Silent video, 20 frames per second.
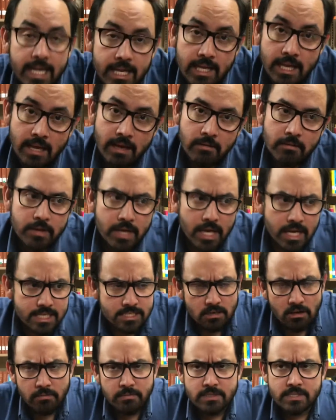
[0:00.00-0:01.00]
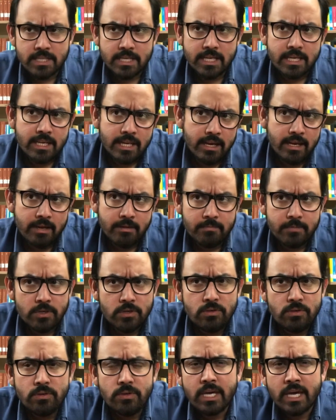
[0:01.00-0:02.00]
Yes, obviously,
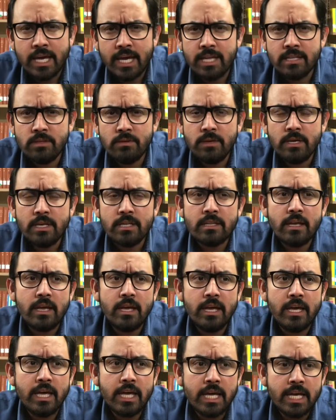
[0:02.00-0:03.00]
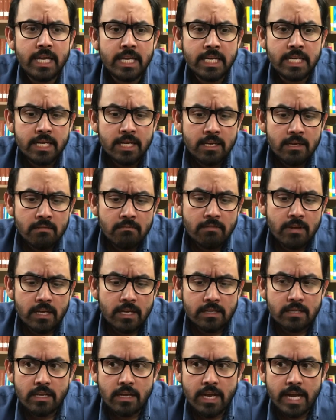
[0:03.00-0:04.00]
you can do it, and
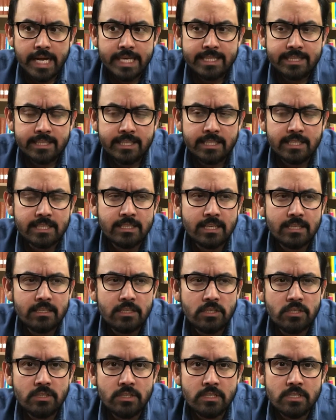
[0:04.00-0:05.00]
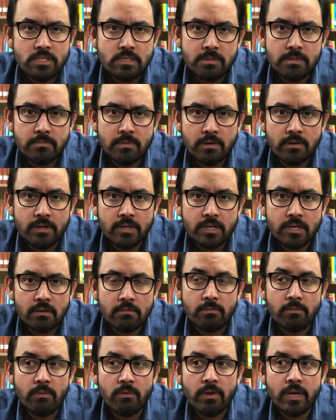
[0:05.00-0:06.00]
but I think that you need to be very
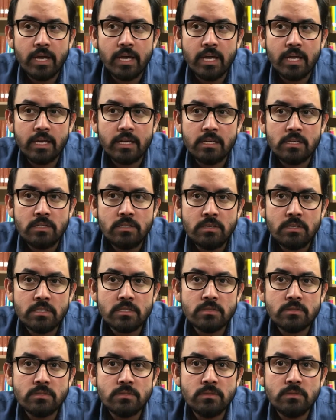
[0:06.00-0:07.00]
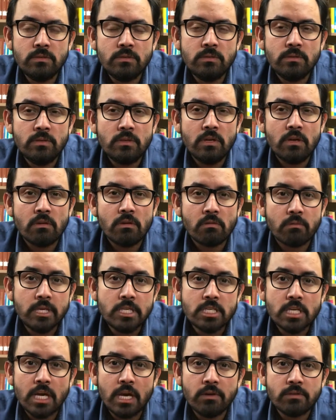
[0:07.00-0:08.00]
careful, and you need to
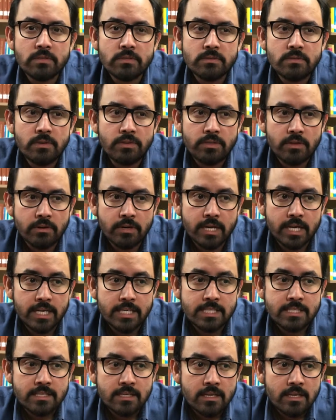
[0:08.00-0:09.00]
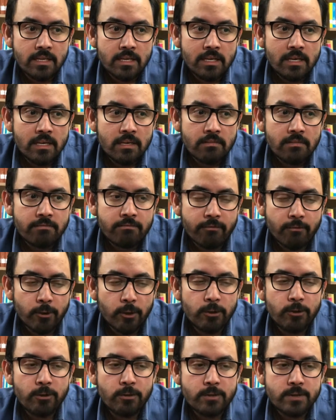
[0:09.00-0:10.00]
reach out to the 30s for
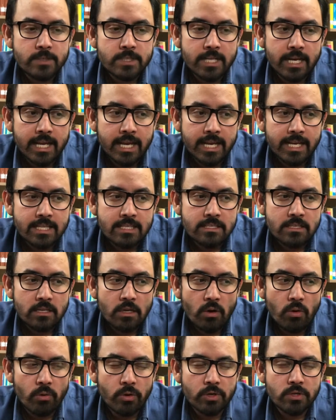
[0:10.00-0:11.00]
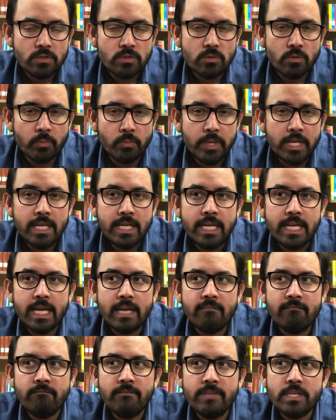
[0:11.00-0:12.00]
you to select or to really
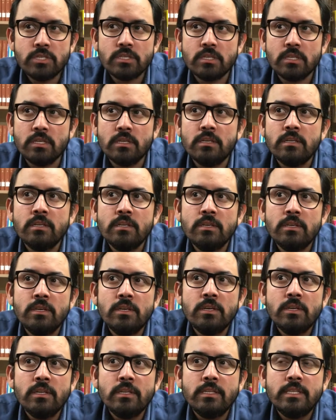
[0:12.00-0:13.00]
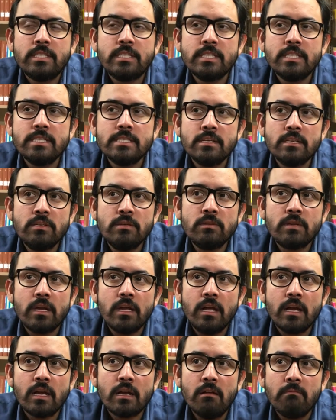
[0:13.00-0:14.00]
ambition the things that you
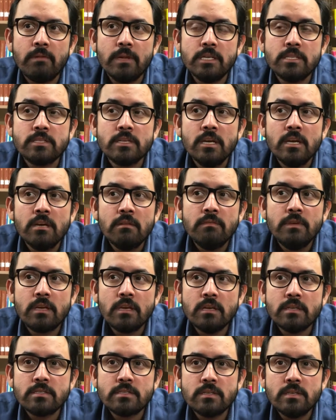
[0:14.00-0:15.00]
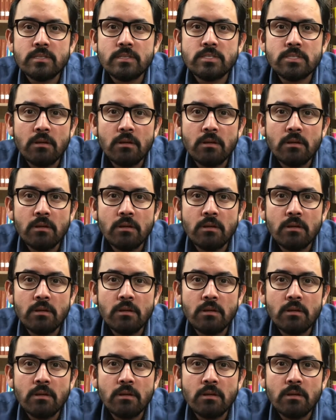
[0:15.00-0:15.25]
can accomplish. Because